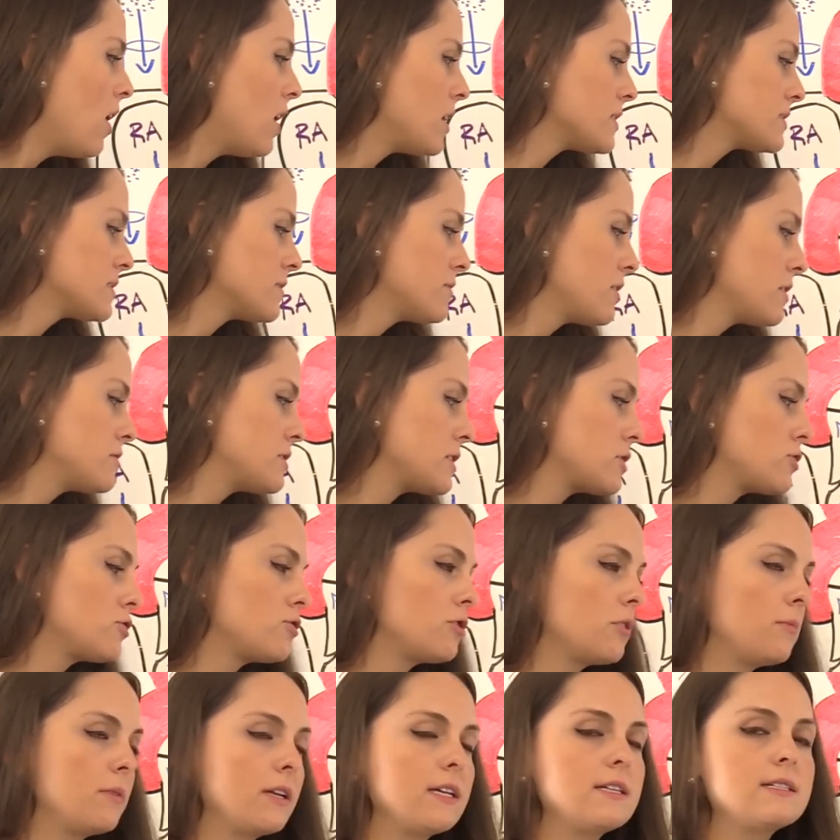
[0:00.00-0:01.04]
Also, those
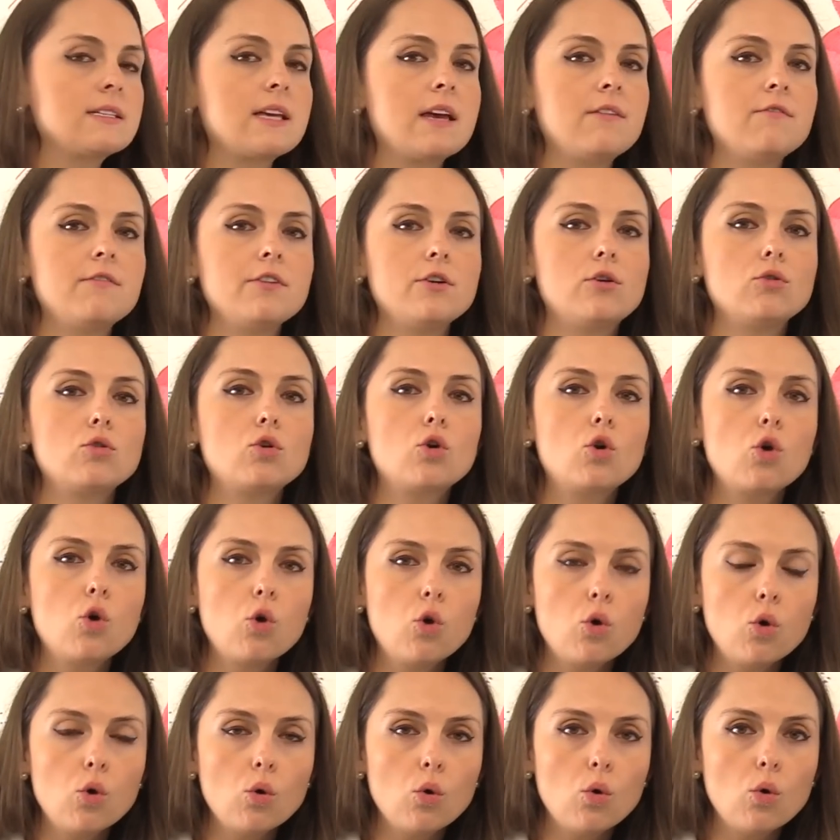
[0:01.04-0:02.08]
extremities can feel
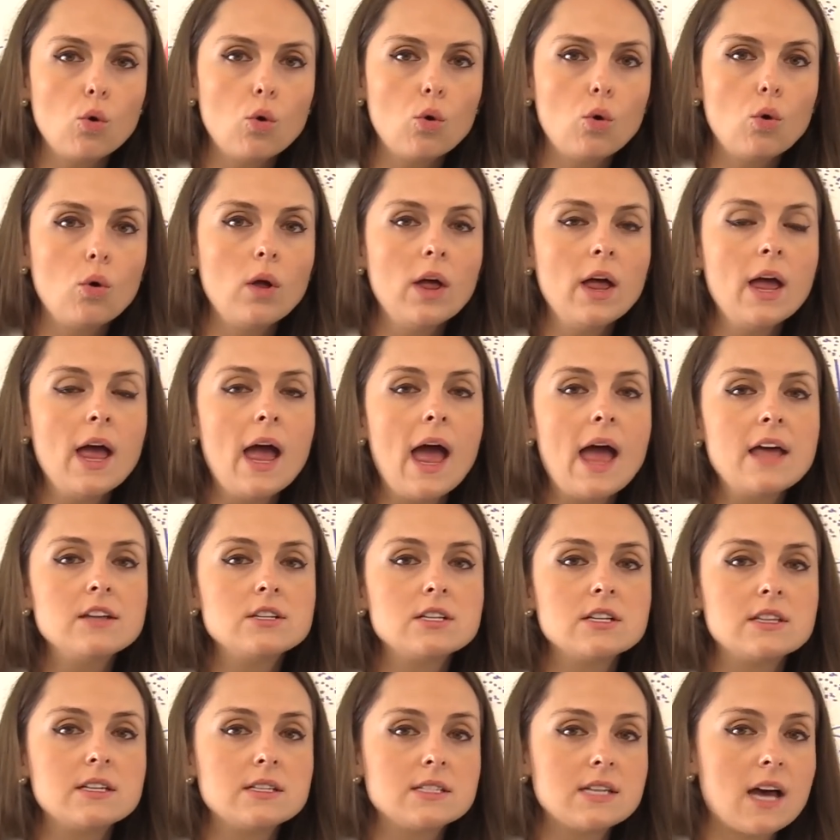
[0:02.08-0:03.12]
cool
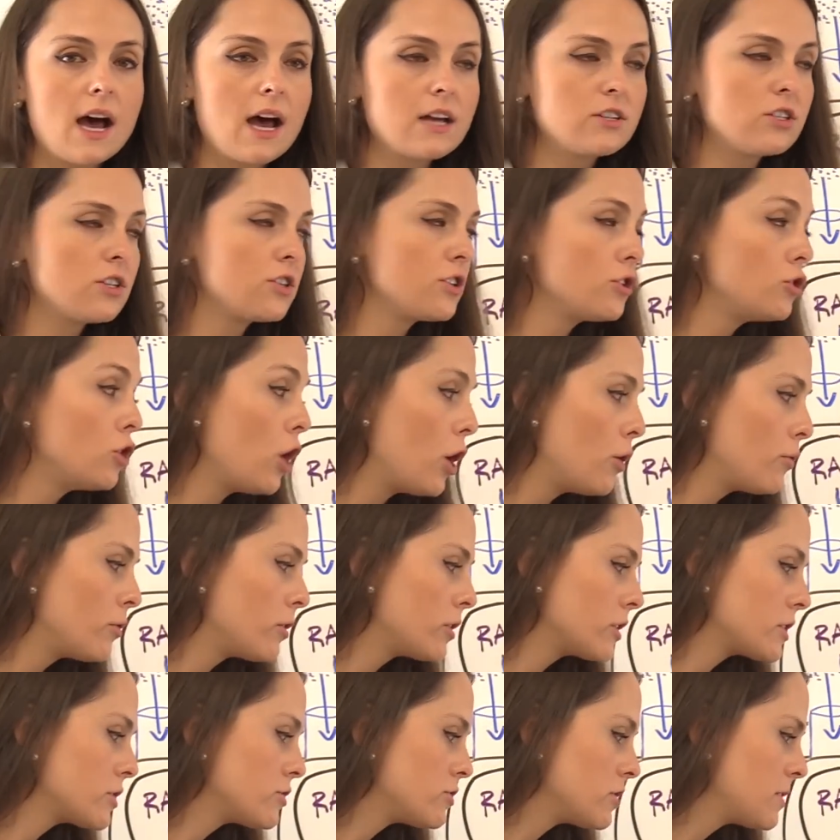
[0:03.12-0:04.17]
to the touch in the
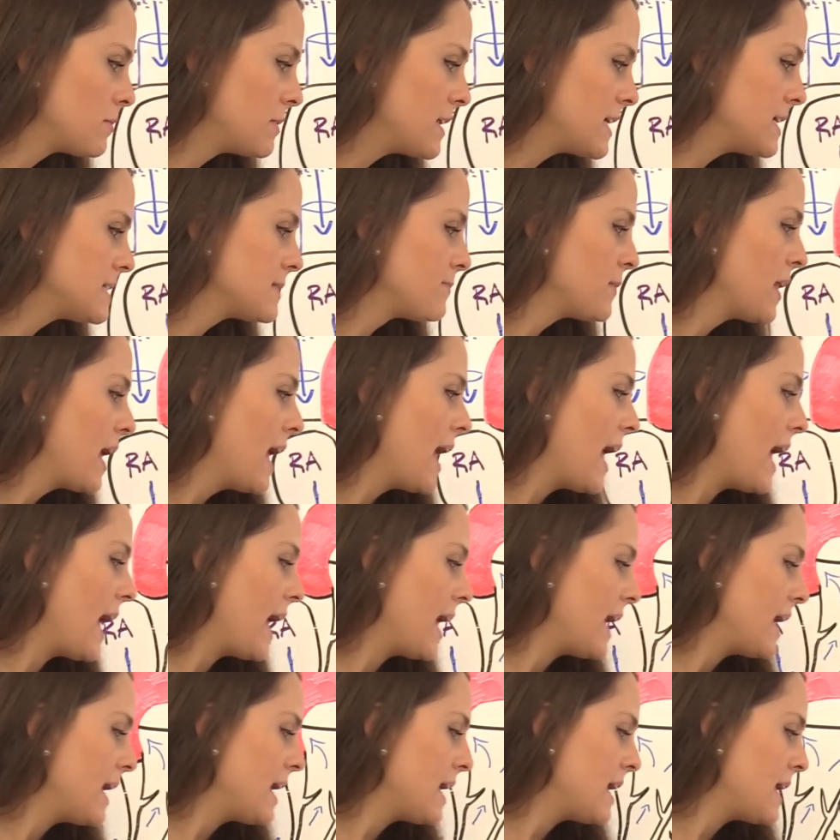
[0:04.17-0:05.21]
lower extremities.
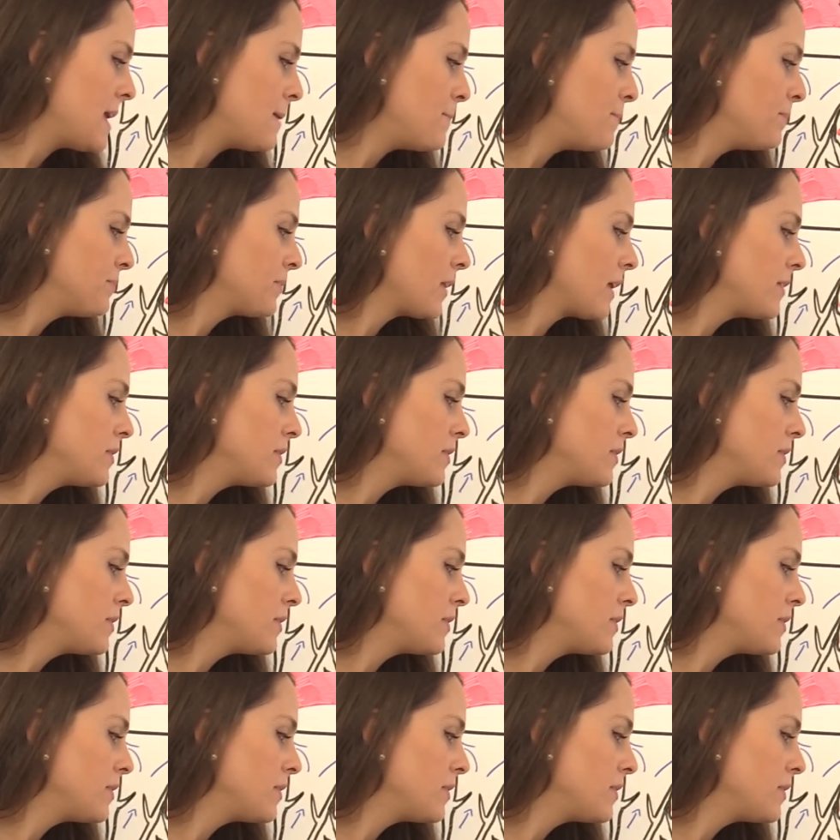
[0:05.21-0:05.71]
And